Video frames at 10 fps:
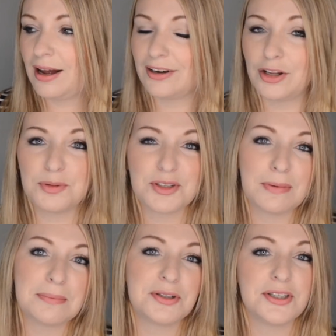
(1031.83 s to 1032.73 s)
I know some
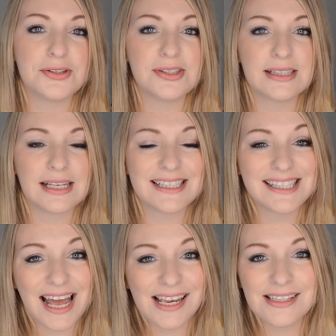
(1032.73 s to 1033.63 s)
people use
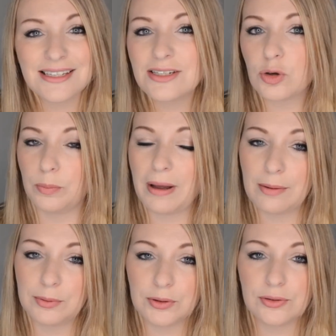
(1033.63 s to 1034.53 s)
sand or
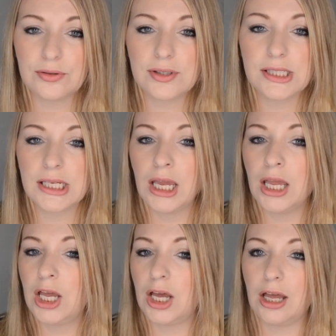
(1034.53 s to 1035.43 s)
pebbles.
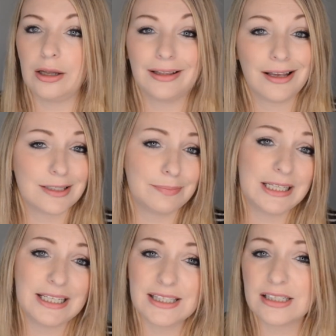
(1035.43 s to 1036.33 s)
Uh, glass
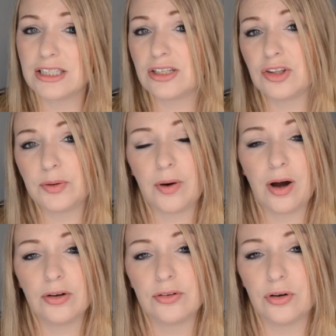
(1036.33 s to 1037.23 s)
beads is another
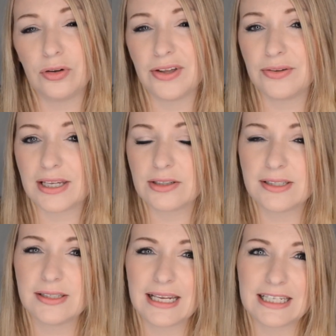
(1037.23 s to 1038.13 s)
one, although that does
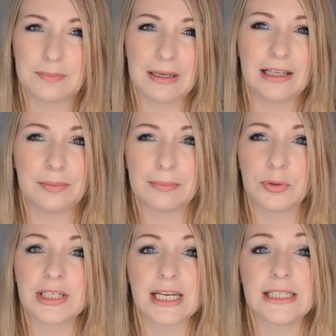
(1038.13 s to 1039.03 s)
tend to be a little bit
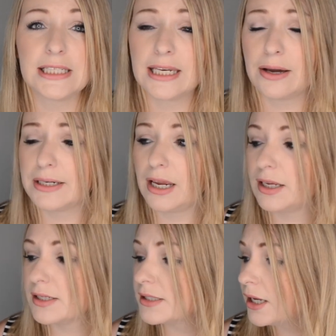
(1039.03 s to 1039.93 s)
more dated nowadays.